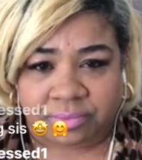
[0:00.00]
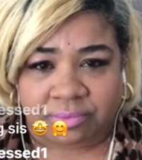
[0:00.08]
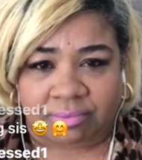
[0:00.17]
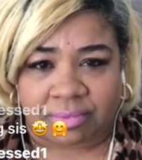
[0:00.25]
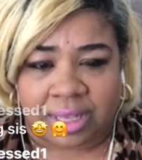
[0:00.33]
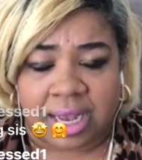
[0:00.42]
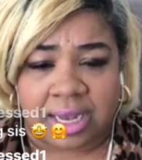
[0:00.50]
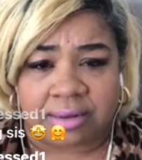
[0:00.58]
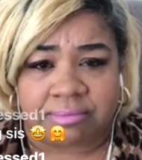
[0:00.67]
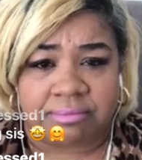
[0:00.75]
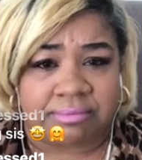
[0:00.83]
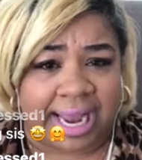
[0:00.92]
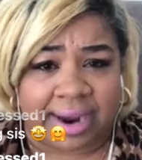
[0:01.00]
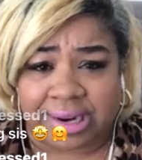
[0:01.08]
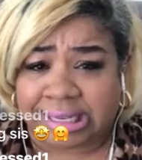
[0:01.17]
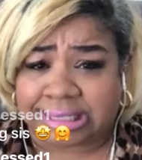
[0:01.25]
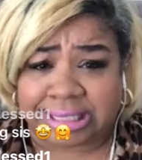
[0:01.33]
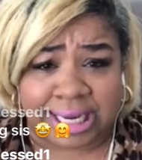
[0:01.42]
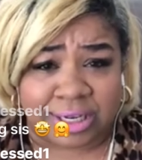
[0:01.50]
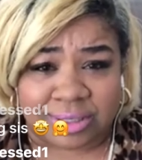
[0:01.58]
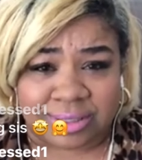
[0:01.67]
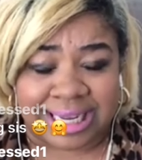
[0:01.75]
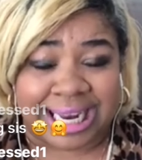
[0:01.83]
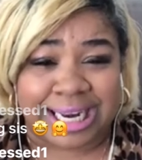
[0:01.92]
Um, married, single,
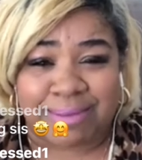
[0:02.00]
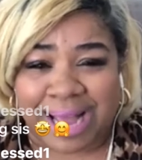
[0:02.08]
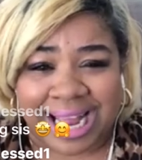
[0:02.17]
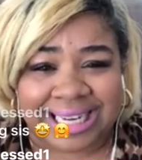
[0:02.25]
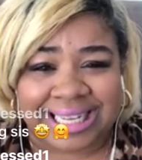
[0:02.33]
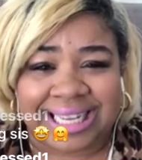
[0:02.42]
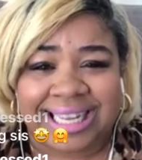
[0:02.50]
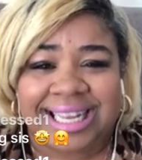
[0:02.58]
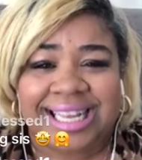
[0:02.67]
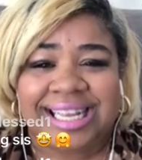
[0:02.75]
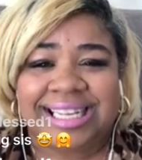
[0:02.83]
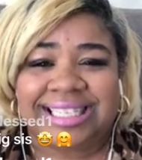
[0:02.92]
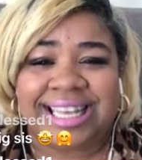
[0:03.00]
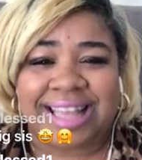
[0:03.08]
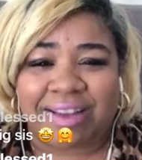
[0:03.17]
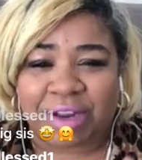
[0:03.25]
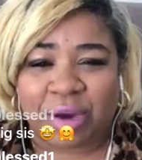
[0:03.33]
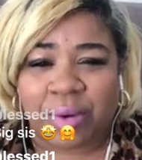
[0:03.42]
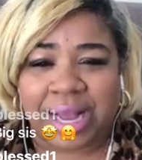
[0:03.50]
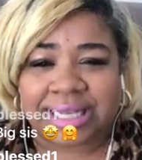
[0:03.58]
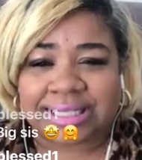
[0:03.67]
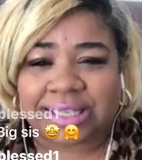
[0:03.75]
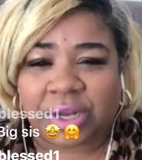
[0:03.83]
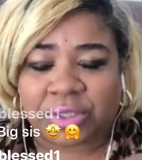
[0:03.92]
anybody? Send that
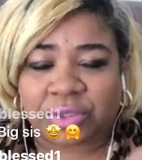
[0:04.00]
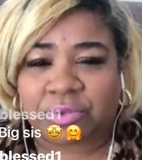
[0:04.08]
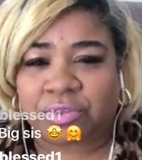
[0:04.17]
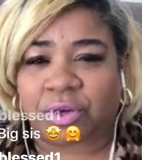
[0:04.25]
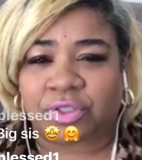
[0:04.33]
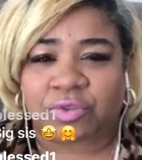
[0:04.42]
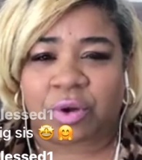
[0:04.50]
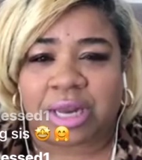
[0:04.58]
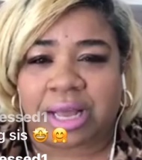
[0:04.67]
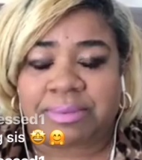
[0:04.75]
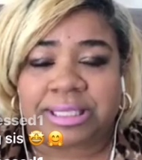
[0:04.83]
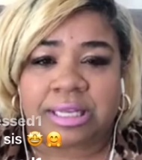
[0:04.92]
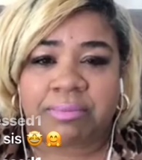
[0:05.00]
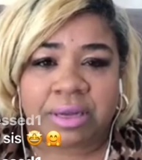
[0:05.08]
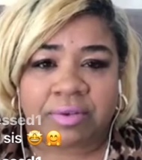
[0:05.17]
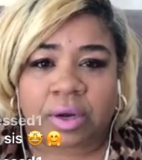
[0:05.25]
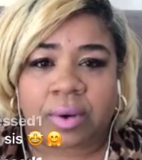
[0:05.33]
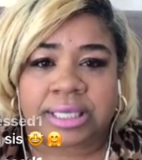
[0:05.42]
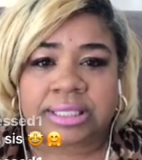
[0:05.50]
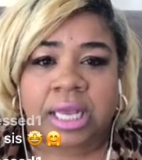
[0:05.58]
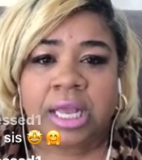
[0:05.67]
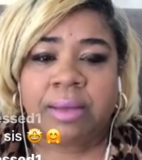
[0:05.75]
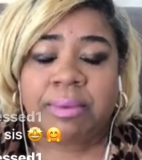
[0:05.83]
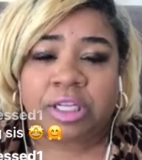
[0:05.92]
request. Go go scroll up and send me a request
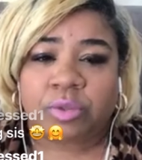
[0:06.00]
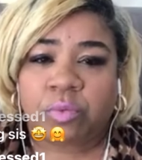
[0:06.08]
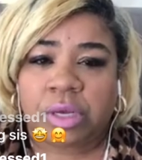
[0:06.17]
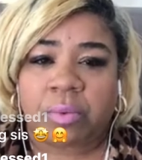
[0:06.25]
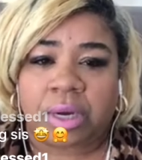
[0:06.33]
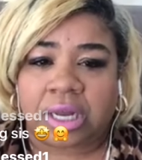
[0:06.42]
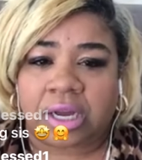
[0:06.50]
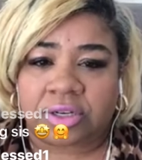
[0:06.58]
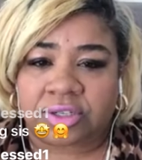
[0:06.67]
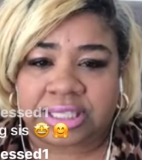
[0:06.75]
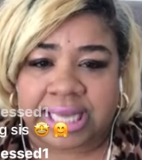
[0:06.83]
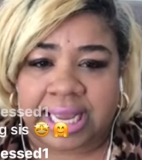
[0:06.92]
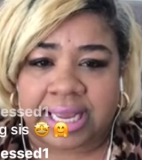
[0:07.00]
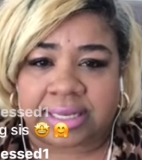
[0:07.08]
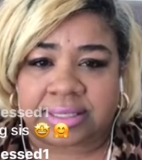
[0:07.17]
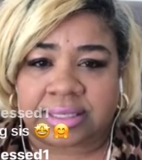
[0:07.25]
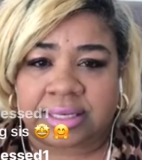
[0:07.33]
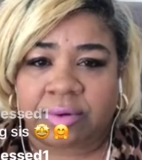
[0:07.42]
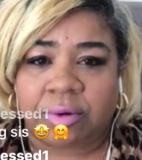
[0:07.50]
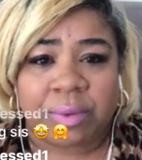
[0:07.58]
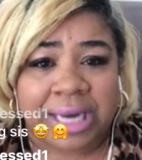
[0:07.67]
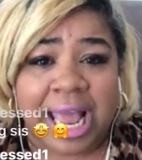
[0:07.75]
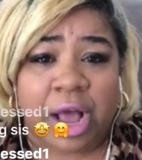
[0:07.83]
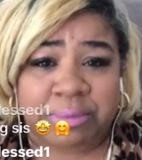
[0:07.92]
because we want to understand. We want to
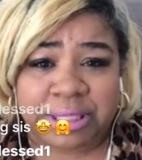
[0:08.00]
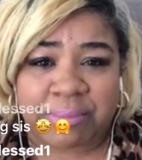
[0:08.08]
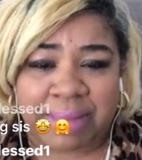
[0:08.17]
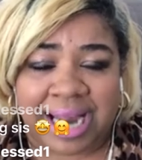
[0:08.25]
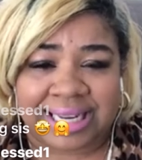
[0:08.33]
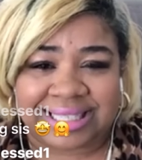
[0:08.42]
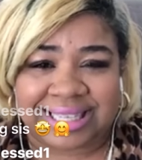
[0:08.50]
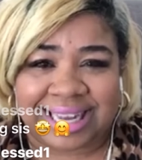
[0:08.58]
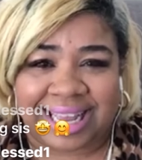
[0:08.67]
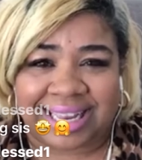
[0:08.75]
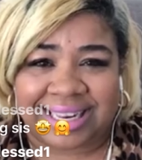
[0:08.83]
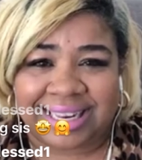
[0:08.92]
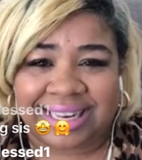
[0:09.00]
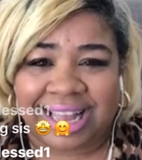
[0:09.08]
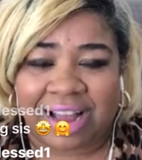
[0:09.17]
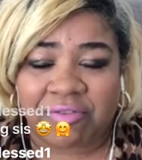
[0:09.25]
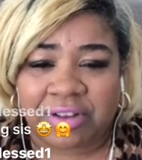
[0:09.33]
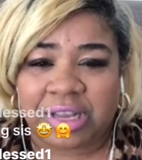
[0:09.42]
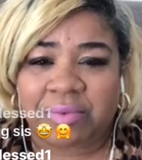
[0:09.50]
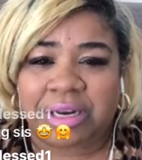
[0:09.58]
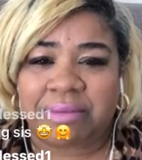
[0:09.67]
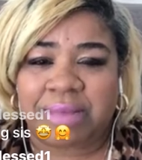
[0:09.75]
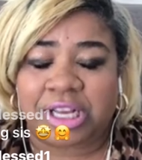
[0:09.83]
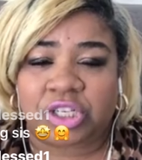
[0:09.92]
help somebody today. I really want to
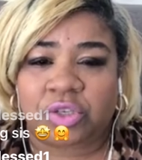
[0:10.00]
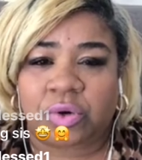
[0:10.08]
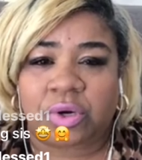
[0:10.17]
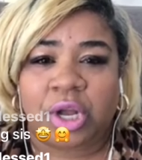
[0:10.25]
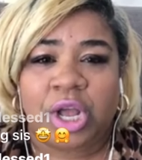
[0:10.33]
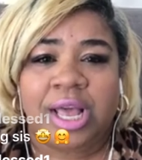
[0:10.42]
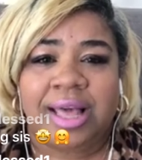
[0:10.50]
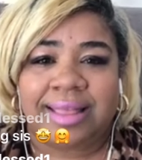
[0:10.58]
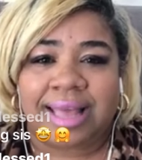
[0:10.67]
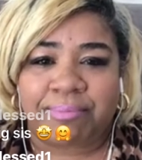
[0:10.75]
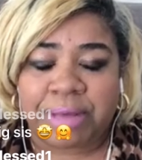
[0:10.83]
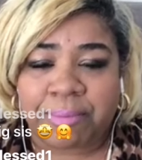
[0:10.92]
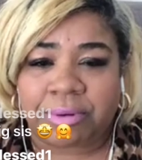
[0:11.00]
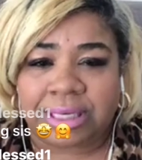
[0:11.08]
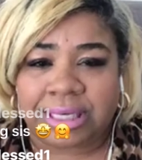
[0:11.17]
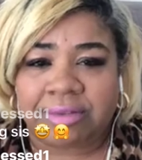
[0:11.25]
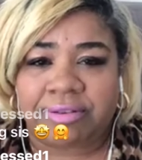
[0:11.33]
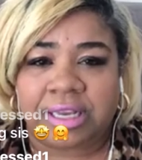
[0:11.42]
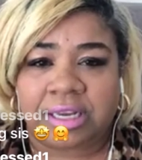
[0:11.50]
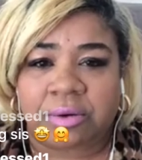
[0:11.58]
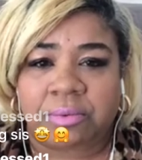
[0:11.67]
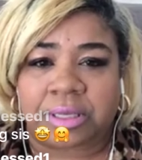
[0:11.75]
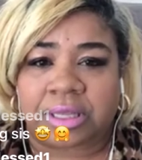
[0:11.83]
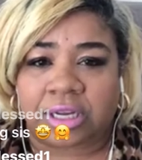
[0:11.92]
make sure that people leave here
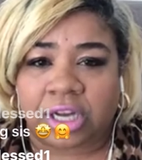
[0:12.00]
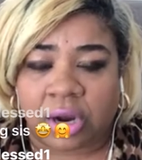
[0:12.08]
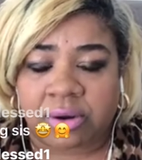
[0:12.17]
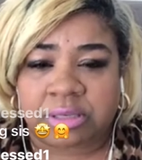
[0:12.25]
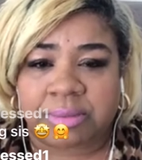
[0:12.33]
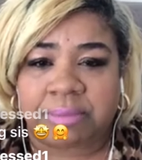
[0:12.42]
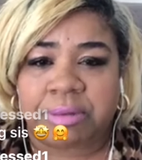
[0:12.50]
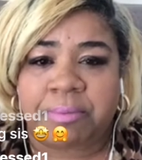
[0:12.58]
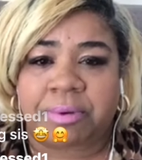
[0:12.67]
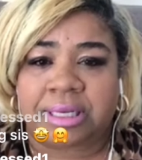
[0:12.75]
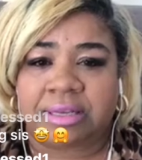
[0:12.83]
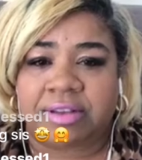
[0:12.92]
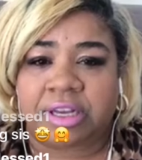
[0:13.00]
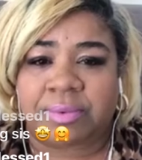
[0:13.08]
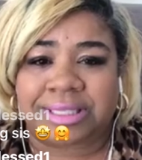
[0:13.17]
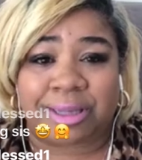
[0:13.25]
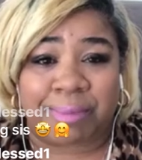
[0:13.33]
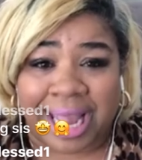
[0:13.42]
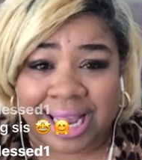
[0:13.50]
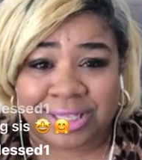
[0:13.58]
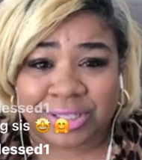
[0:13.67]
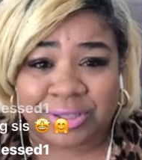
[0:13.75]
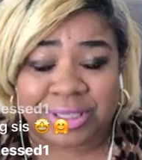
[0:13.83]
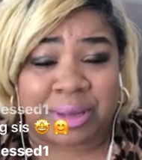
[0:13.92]
with encouragement. People leave here with some
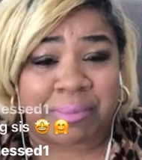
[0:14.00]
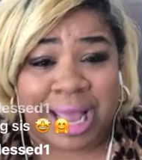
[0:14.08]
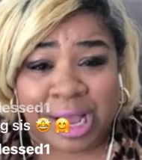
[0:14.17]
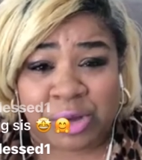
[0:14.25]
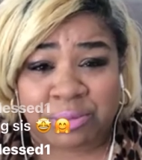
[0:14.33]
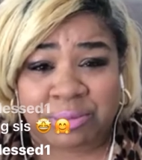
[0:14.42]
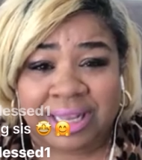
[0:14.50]
answers, some help.